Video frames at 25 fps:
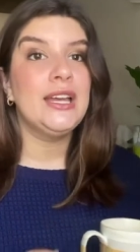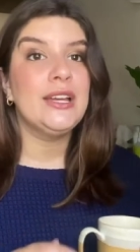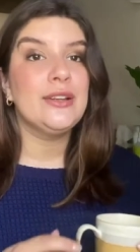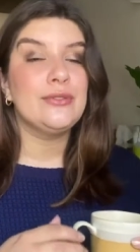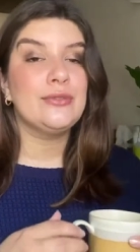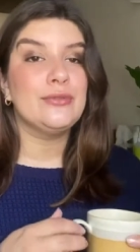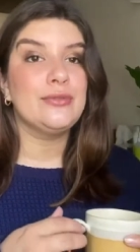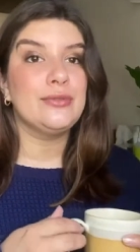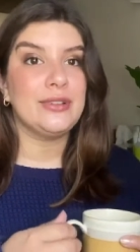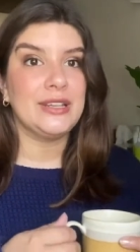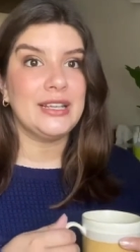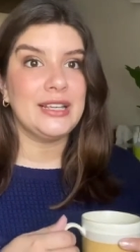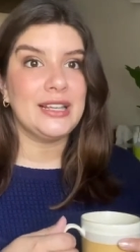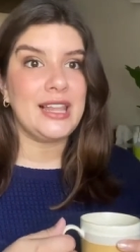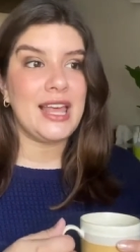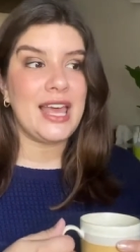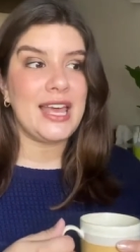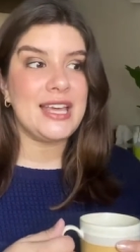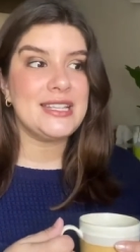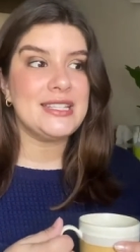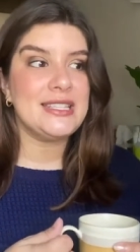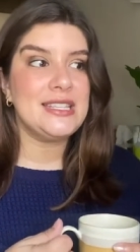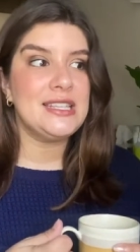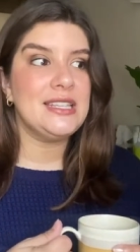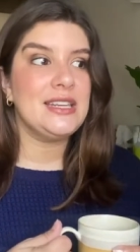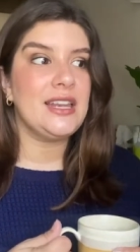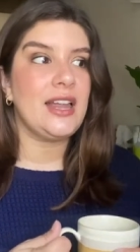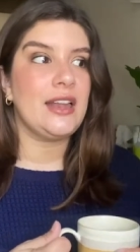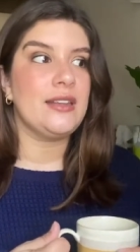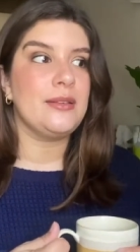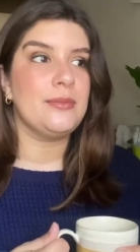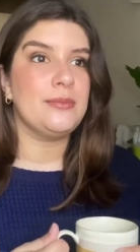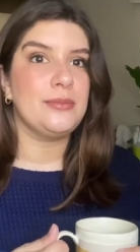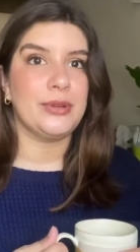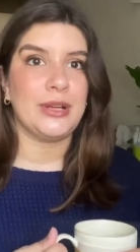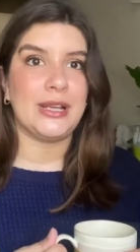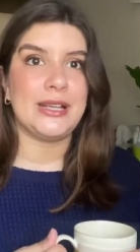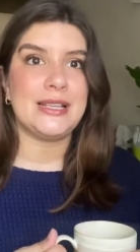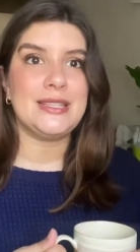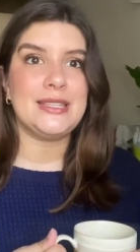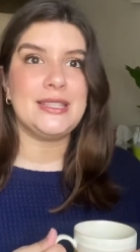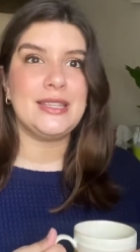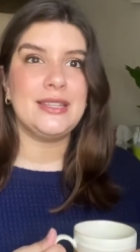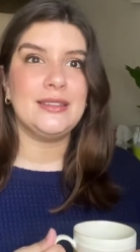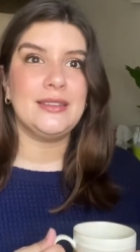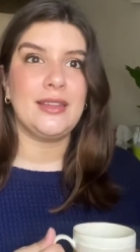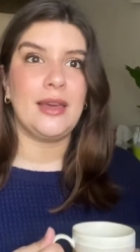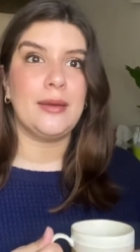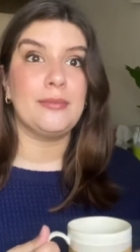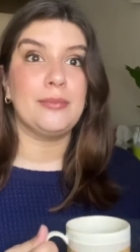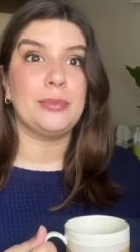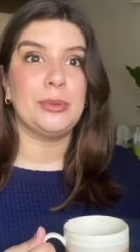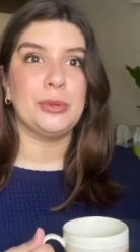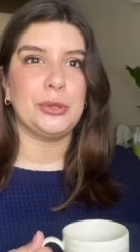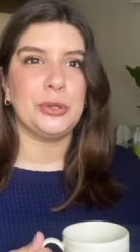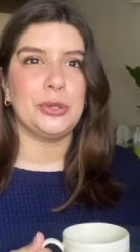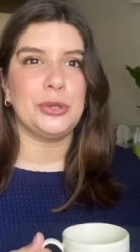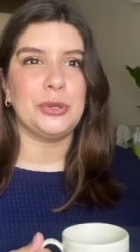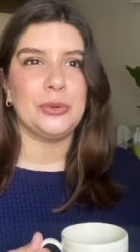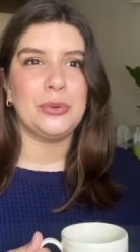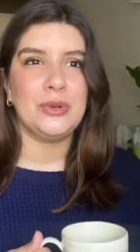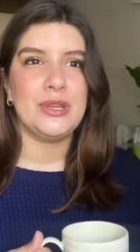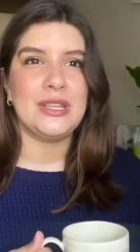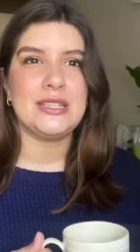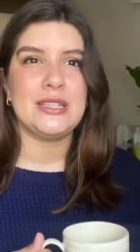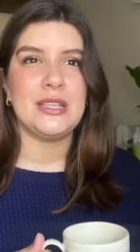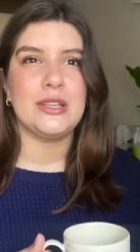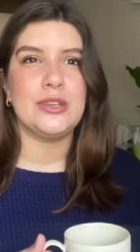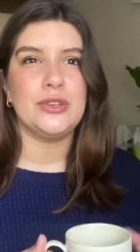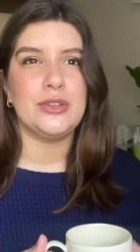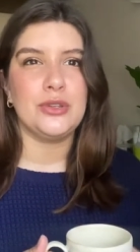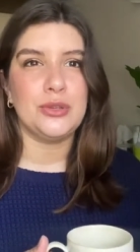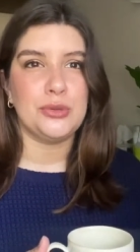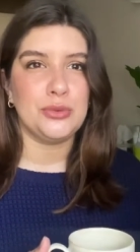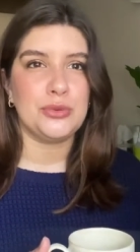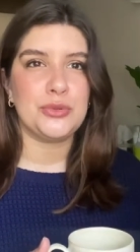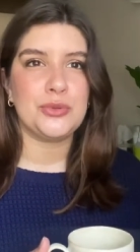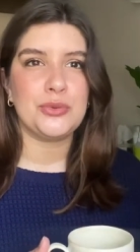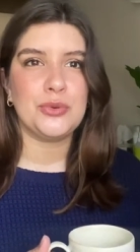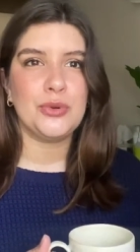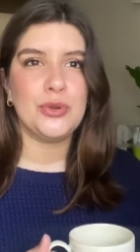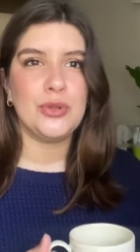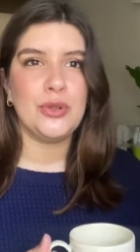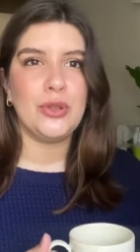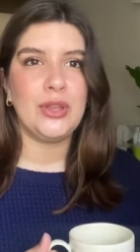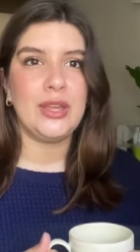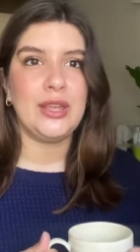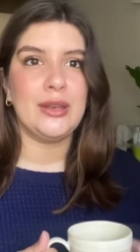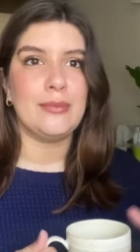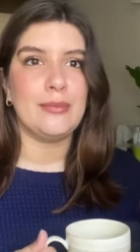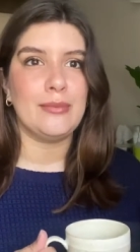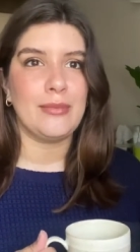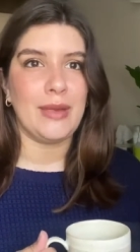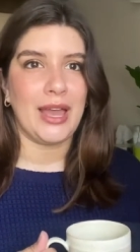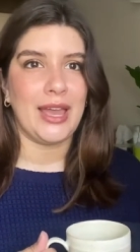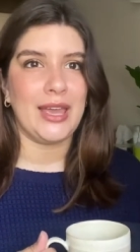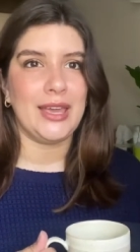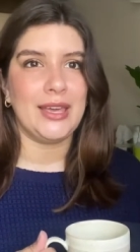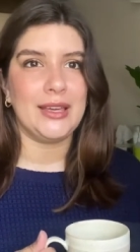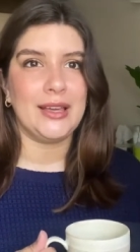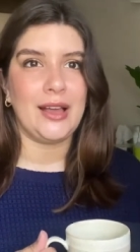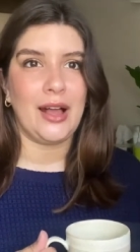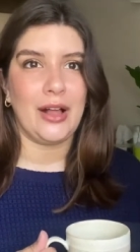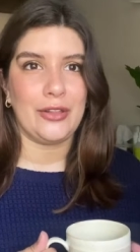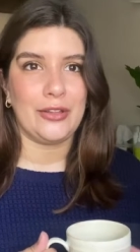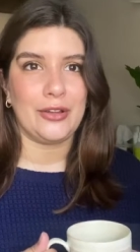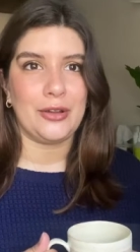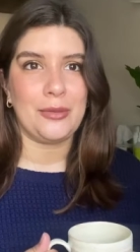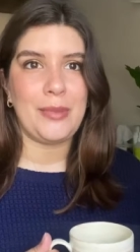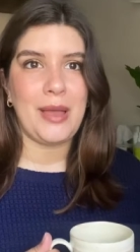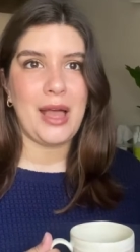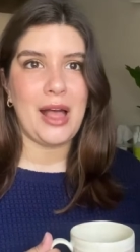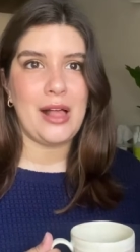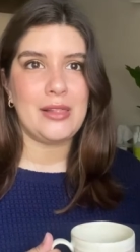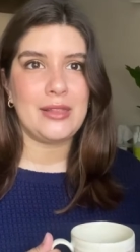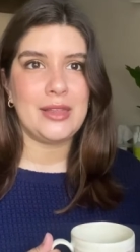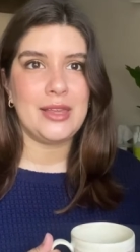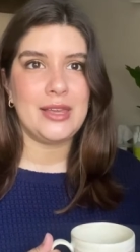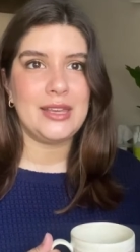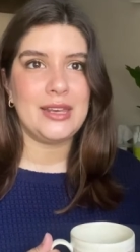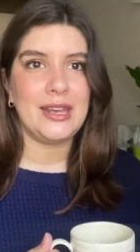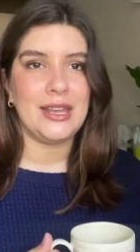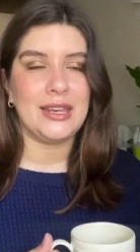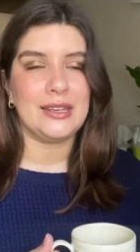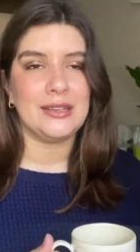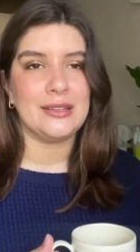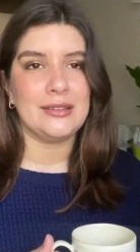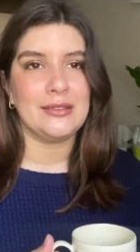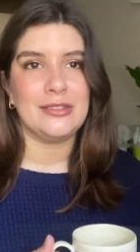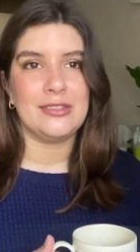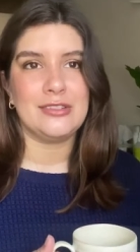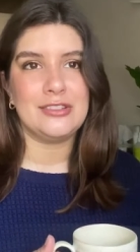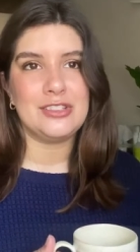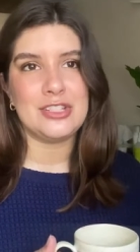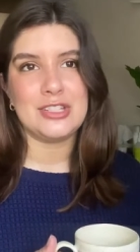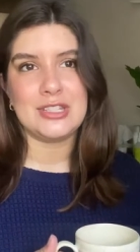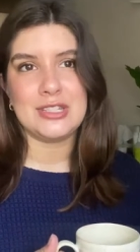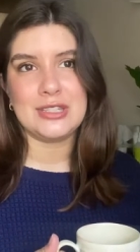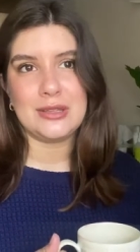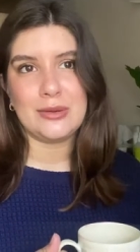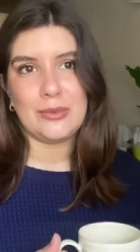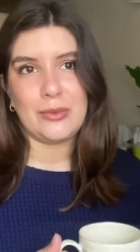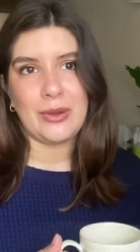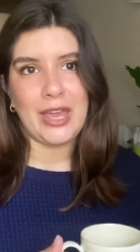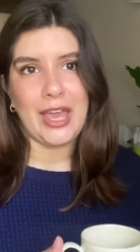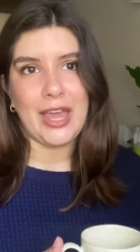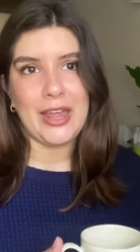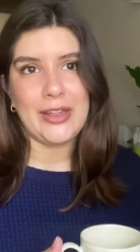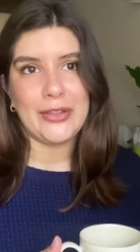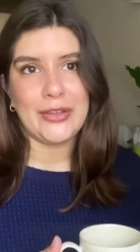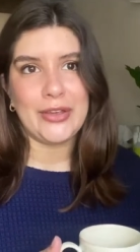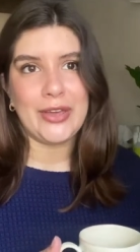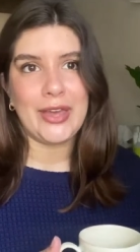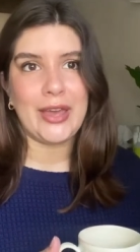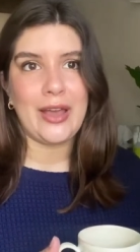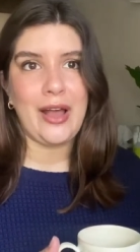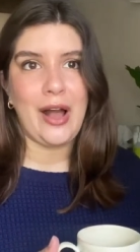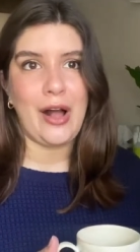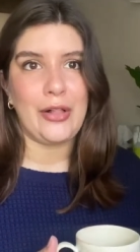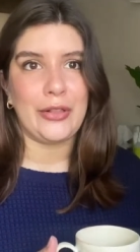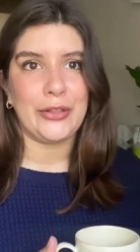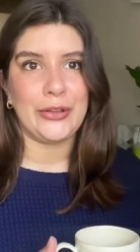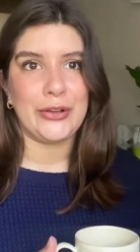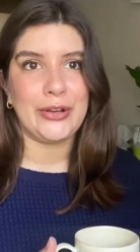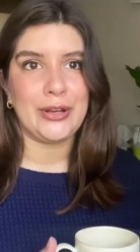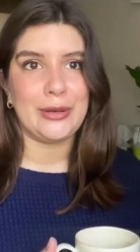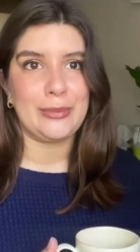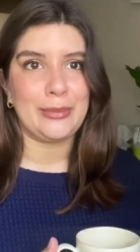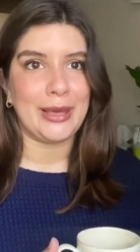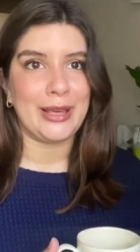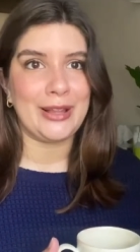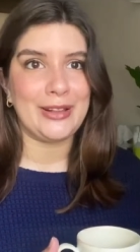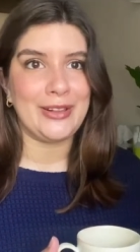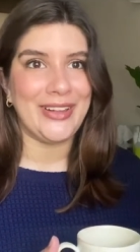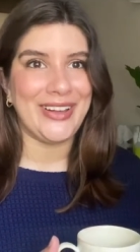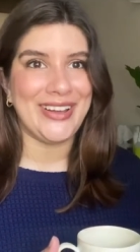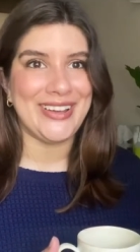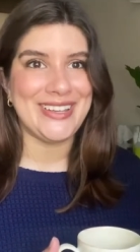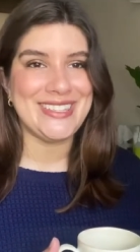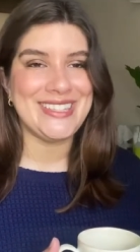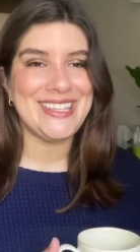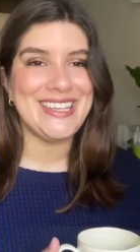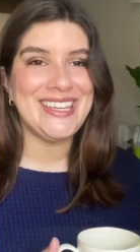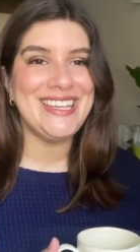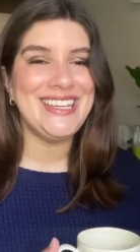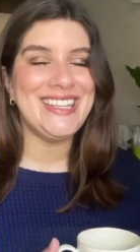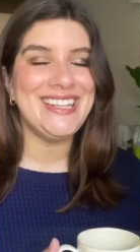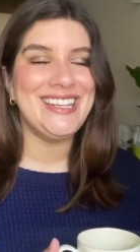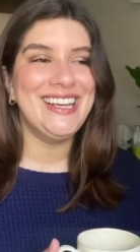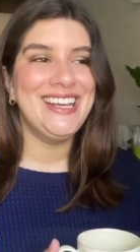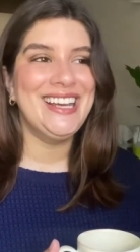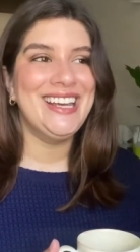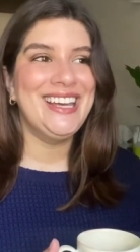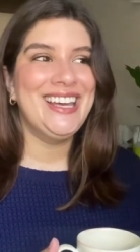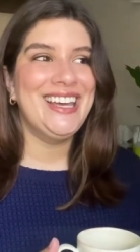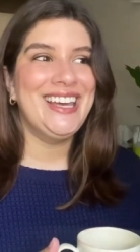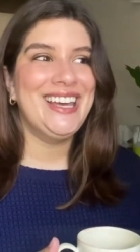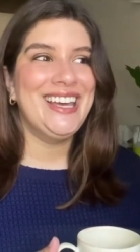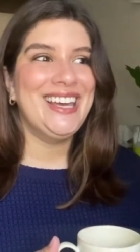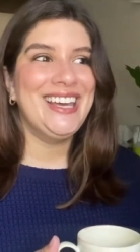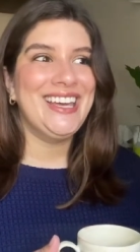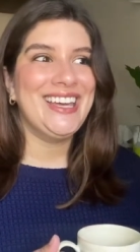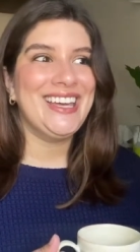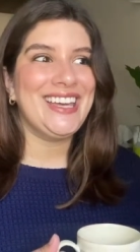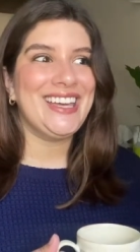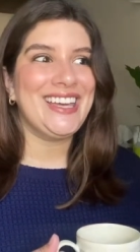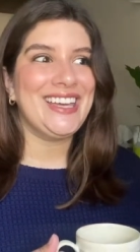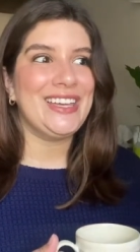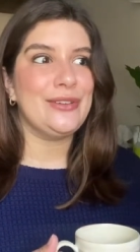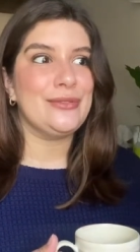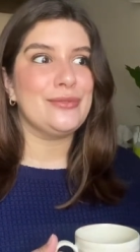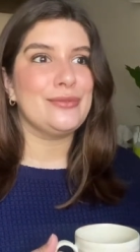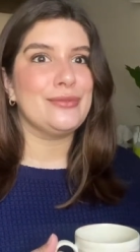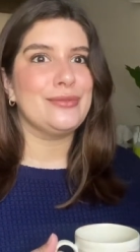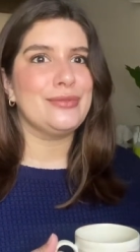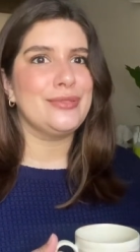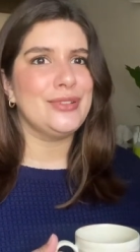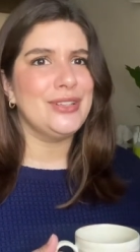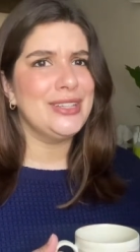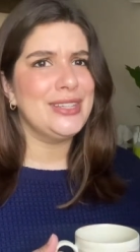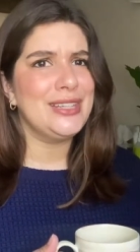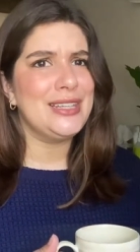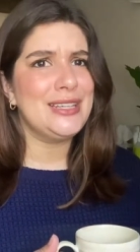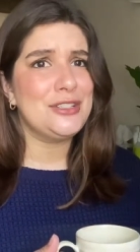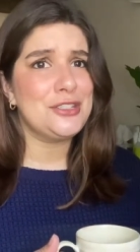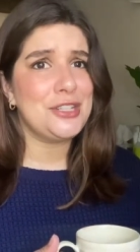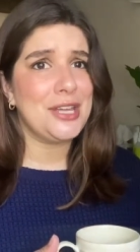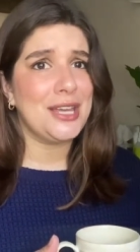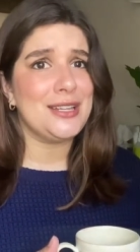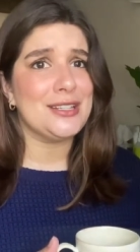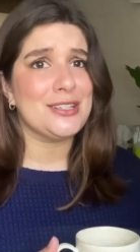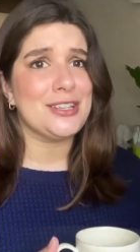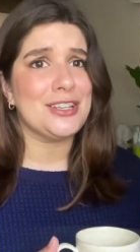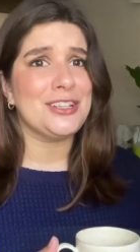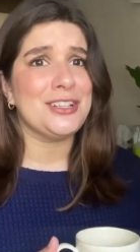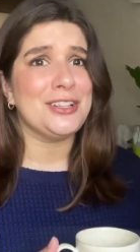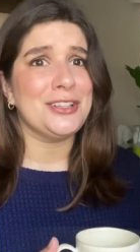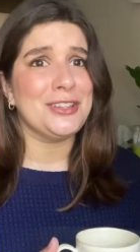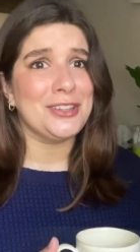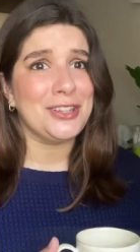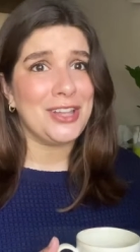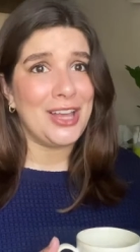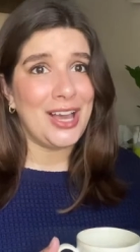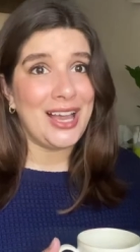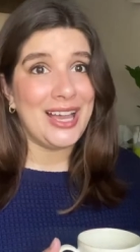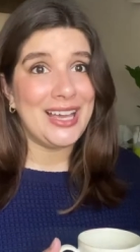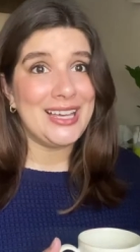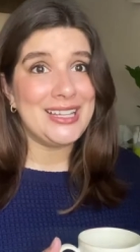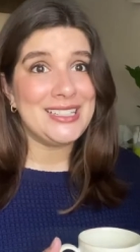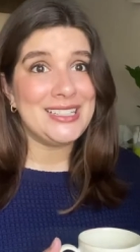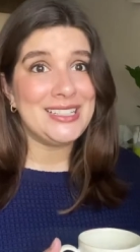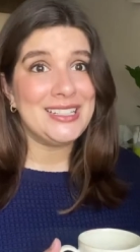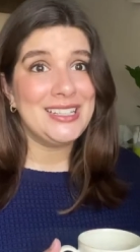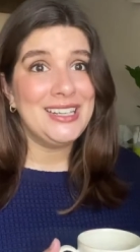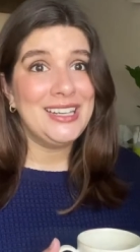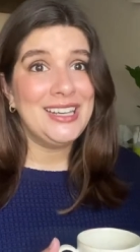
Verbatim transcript: Realizing and embracing that blue is a neutral in my color palette and just the way I look at color in my closet, it really changed a lot